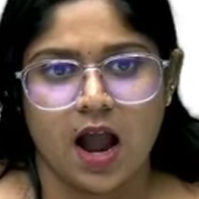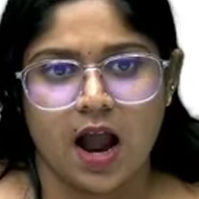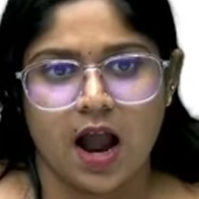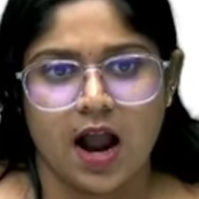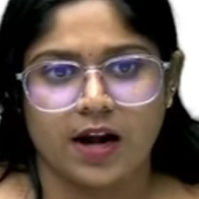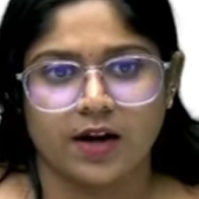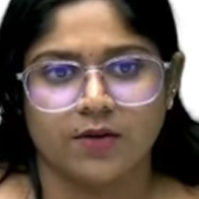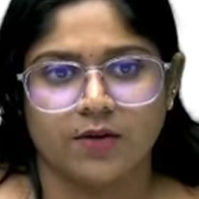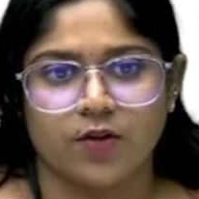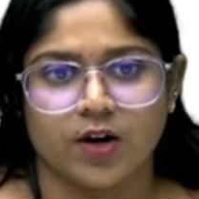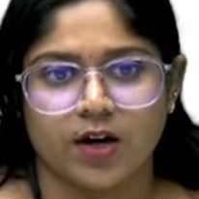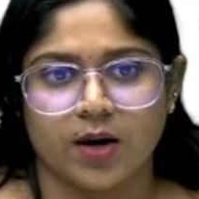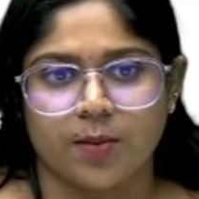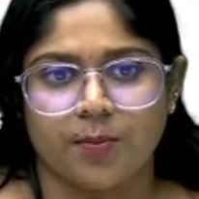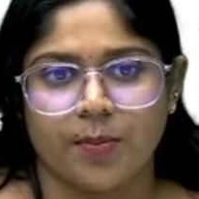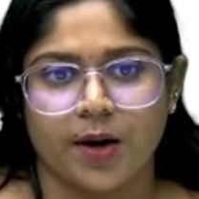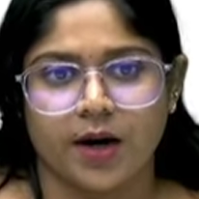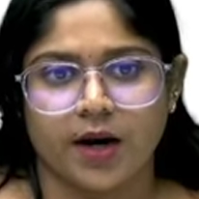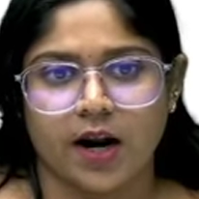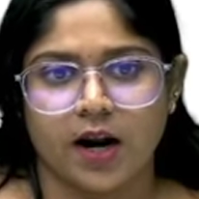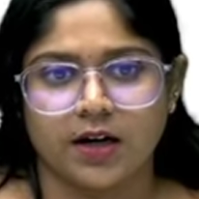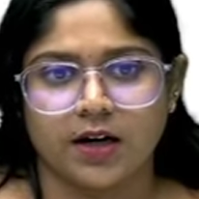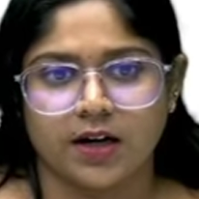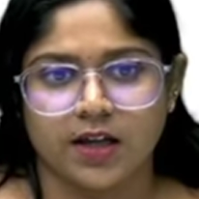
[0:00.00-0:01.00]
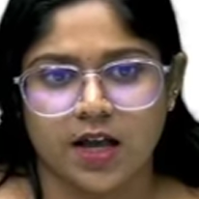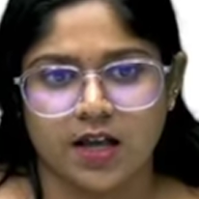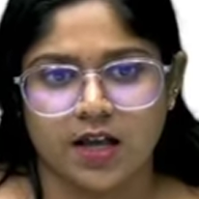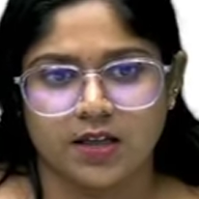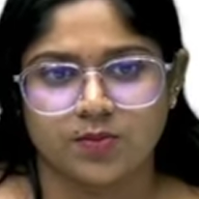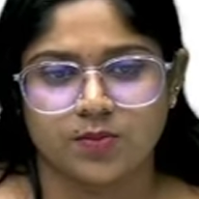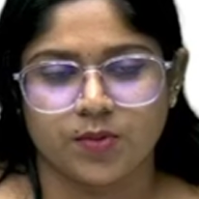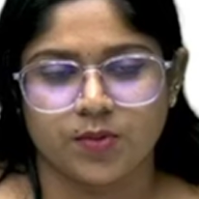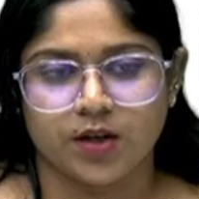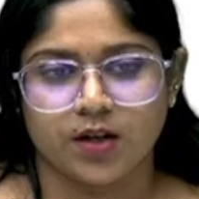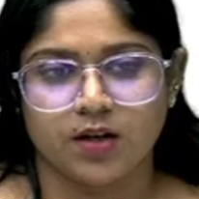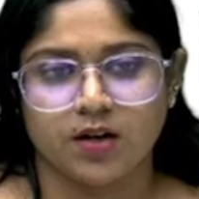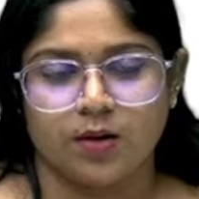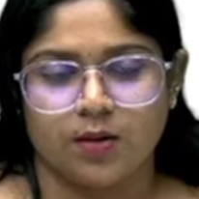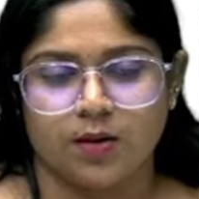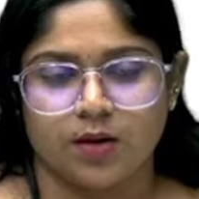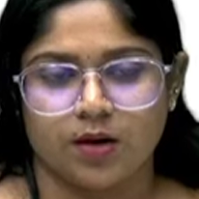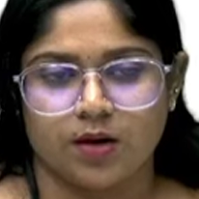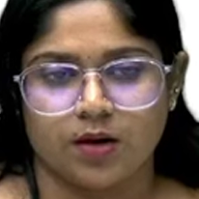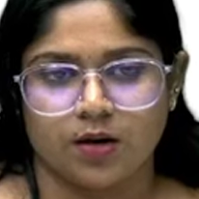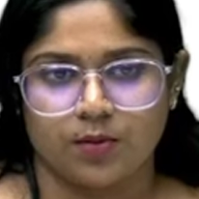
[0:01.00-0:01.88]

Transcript: and when a penalty has been